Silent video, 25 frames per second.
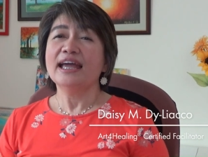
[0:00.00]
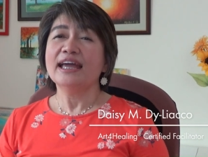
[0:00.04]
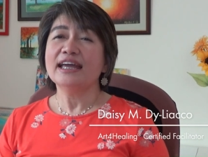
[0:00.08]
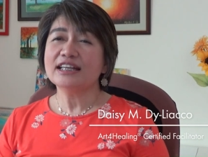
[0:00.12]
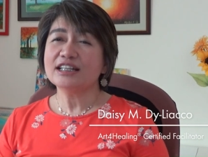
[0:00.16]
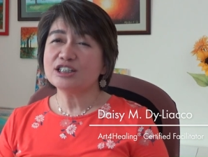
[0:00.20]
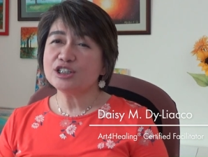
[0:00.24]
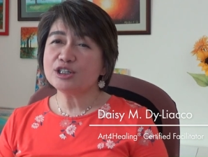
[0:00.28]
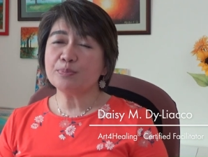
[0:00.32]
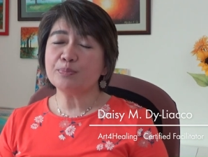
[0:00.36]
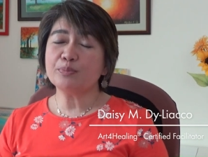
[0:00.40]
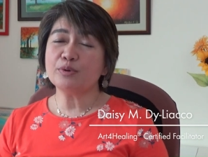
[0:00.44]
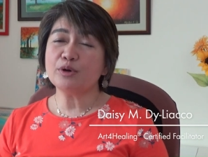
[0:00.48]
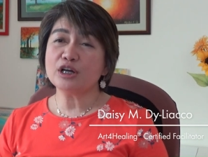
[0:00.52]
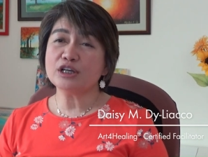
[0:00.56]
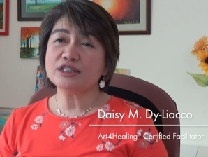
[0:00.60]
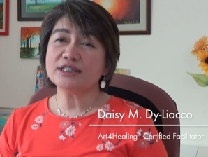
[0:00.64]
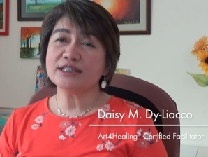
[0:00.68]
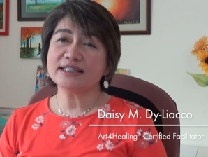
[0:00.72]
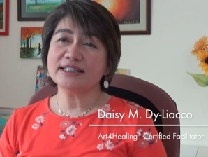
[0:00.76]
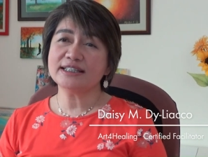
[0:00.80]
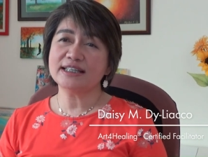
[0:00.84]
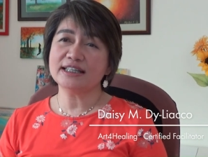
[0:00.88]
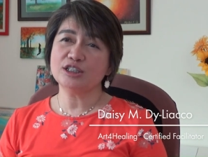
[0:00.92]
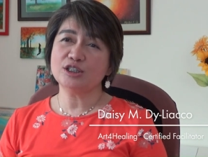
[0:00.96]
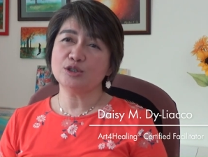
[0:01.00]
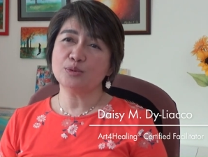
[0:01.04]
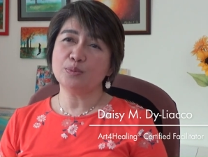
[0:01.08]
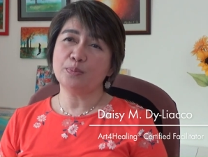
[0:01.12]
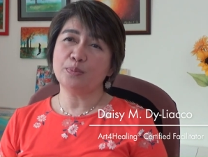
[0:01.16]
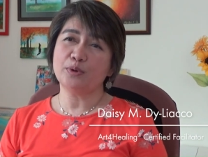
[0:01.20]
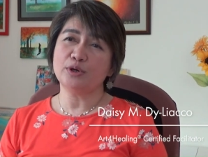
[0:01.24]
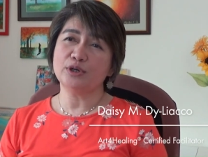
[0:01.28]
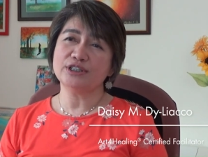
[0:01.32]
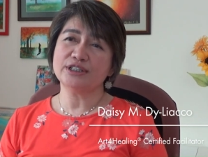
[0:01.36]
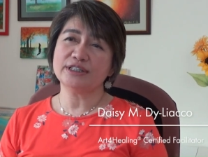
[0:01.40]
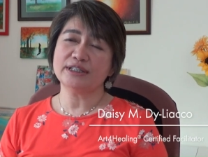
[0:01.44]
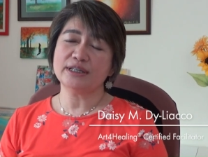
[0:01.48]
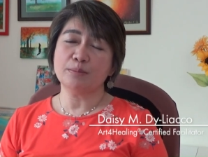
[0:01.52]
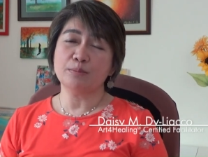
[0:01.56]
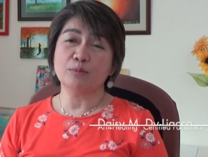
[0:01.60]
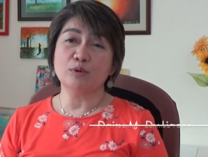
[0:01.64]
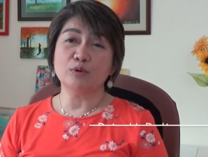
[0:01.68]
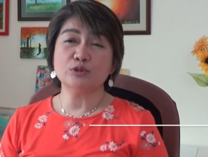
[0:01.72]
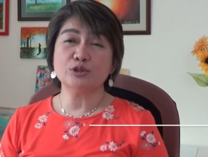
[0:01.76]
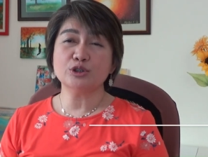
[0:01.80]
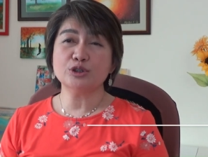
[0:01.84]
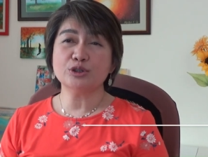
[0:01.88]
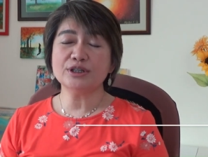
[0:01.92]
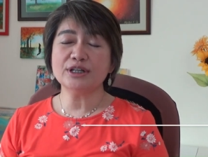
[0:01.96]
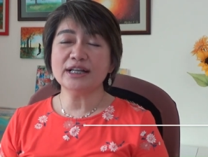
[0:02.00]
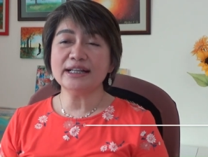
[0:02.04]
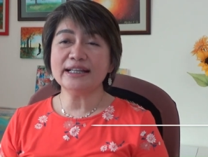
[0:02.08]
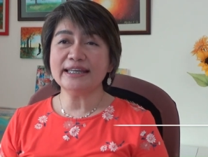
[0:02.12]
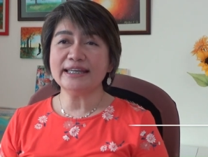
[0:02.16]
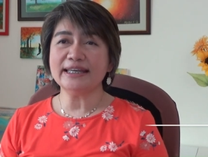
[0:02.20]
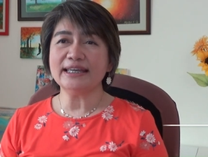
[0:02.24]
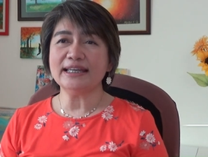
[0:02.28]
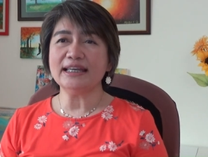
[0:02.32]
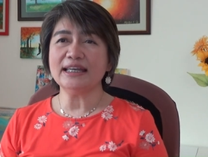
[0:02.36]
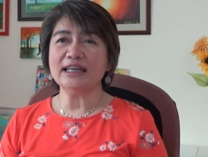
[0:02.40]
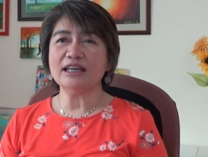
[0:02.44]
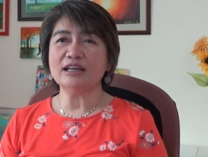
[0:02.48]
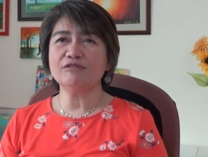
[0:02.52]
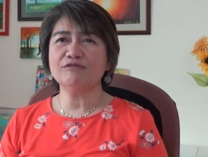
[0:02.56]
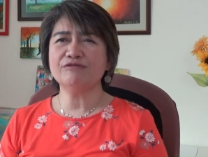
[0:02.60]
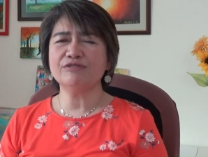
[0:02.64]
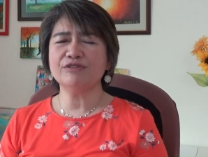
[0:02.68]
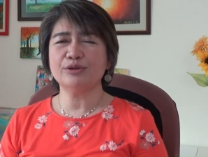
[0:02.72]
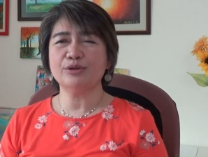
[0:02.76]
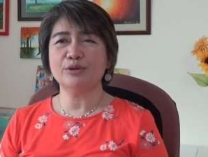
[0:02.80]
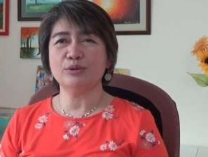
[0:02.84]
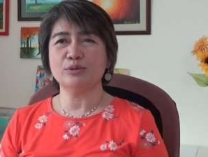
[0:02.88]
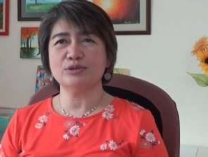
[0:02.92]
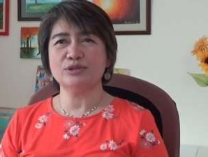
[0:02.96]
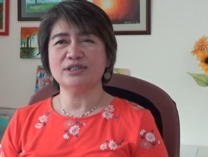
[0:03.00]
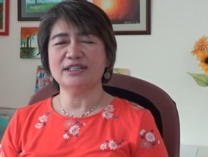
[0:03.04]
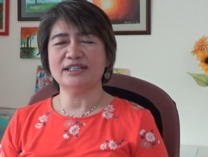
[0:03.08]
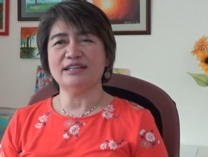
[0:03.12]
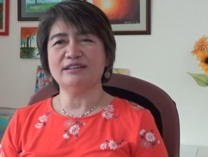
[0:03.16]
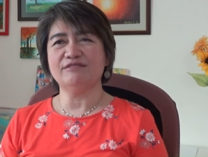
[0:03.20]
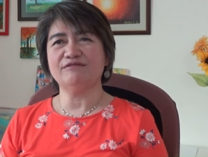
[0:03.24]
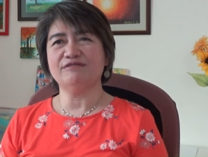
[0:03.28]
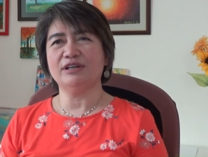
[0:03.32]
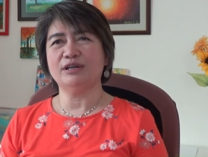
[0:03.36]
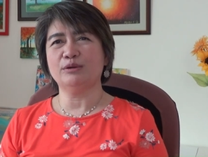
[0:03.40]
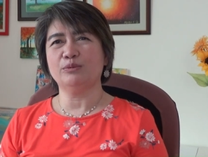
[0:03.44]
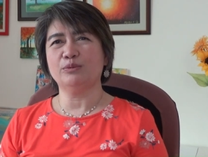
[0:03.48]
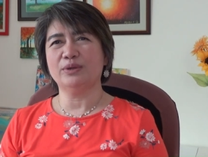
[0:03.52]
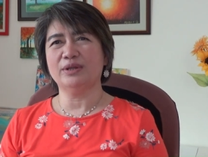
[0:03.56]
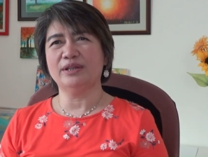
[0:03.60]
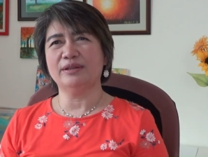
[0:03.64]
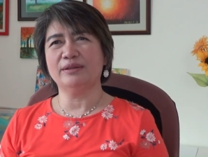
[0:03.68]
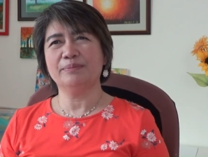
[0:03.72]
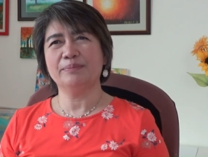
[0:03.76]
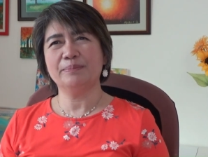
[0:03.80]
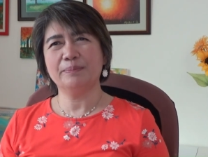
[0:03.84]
It's a process that supports emotional healing for those living with